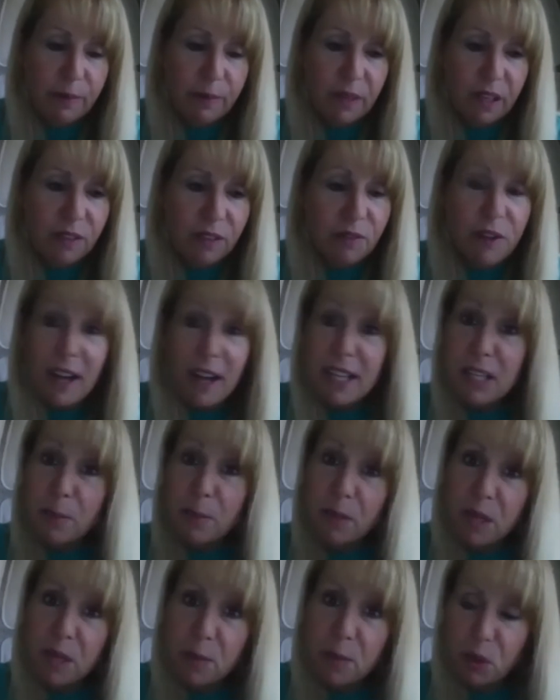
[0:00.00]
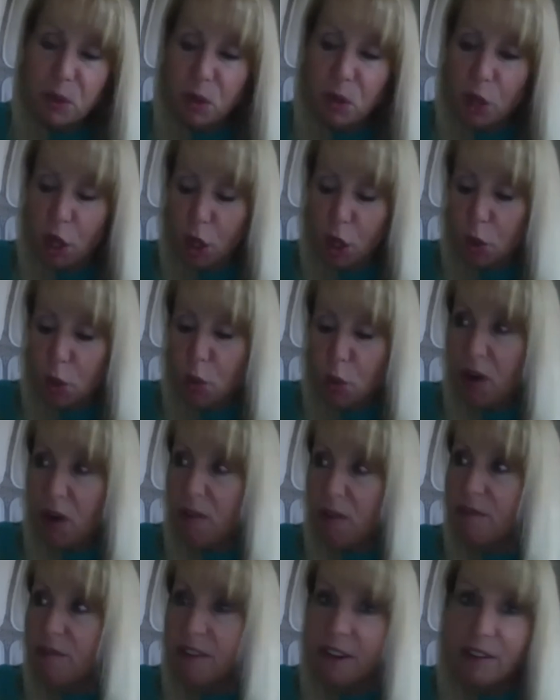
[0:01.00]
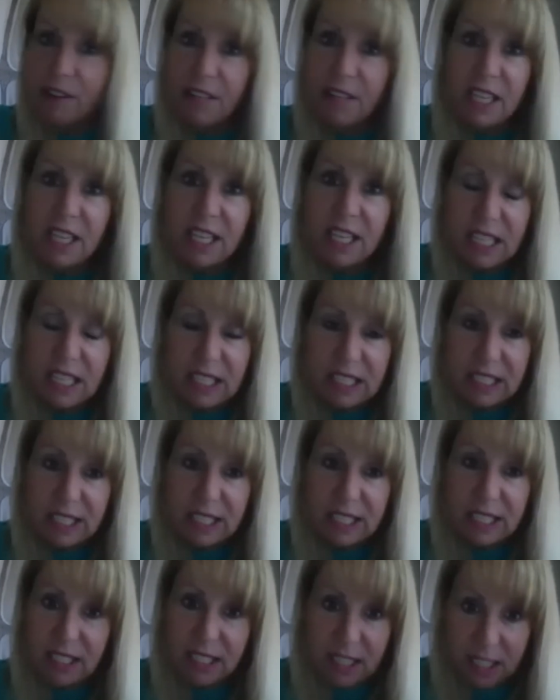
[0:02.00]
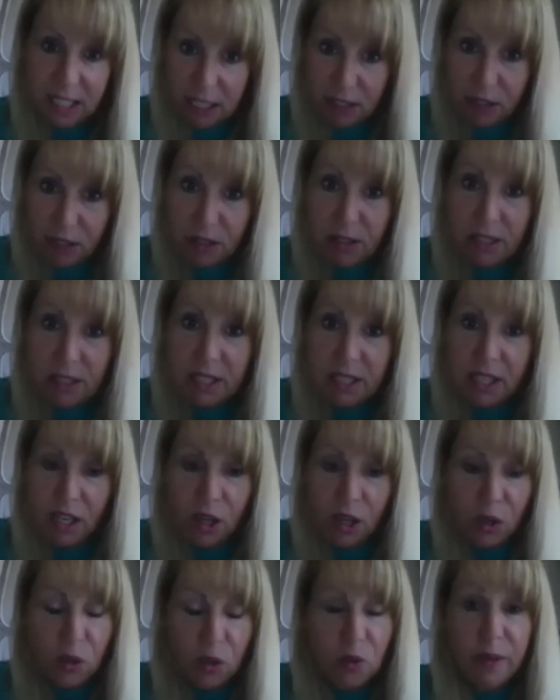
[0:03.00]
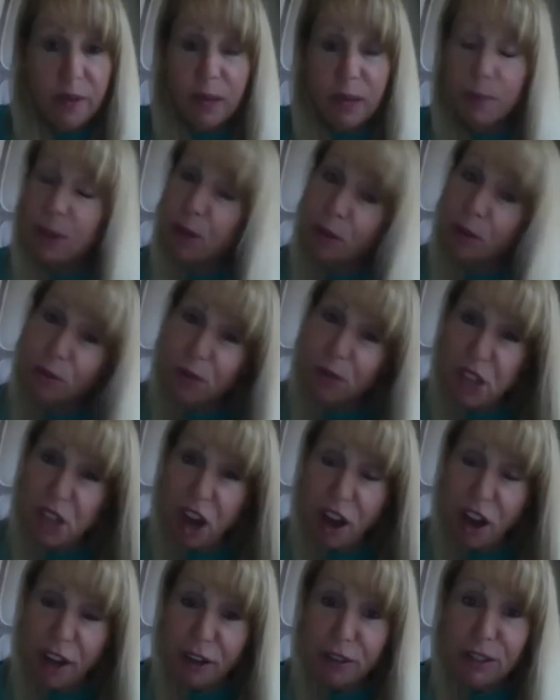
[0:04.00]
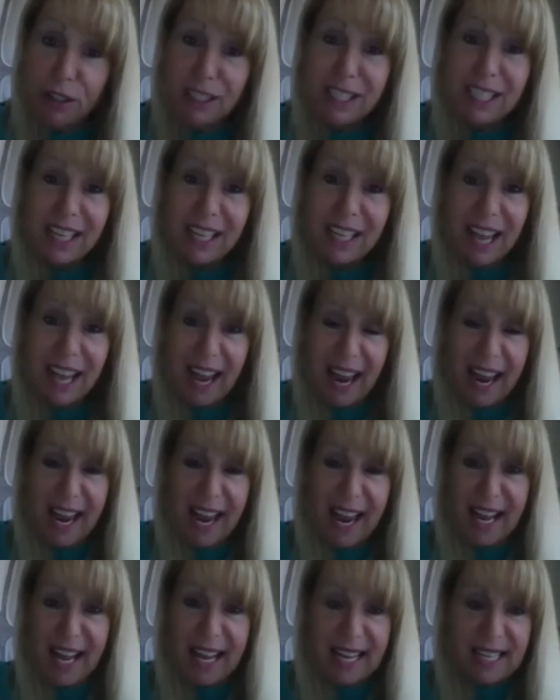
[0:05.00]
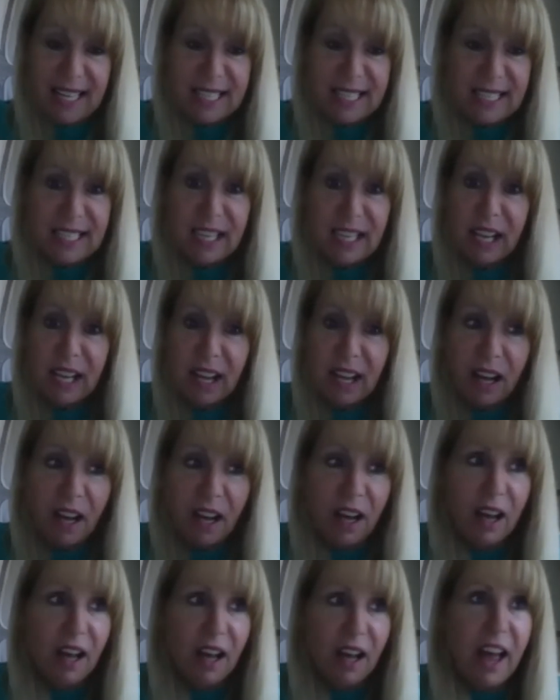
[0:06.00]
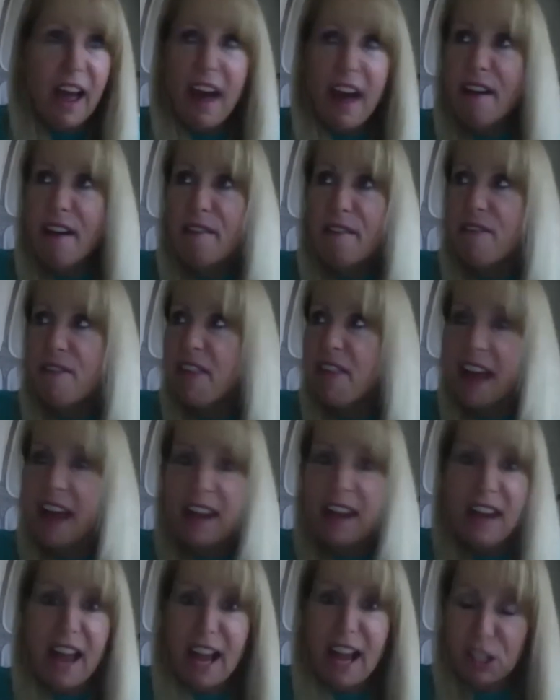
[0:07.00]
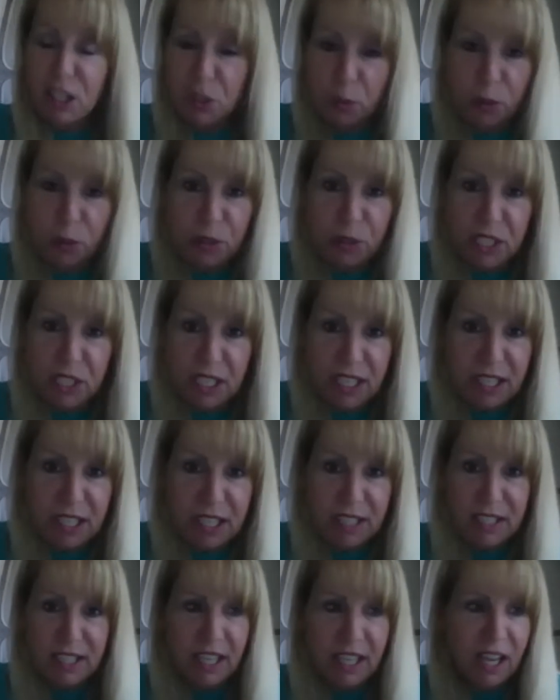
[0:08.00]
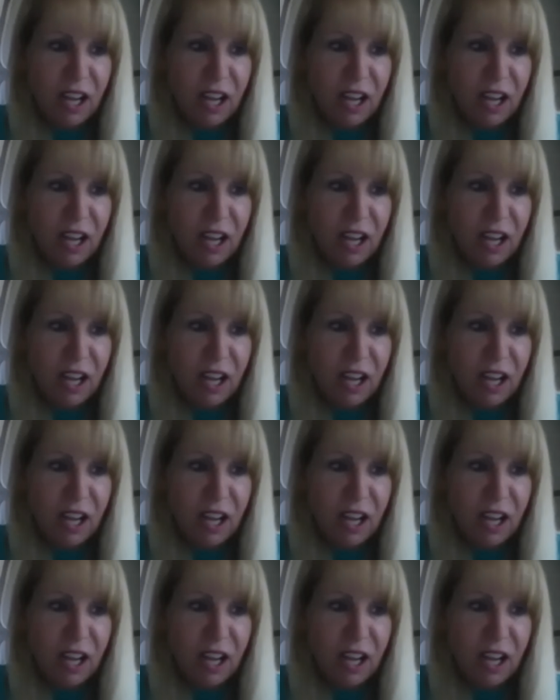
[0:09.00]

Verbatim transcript: finding people who are very skilled who maybe are retired and uh, have that expertise,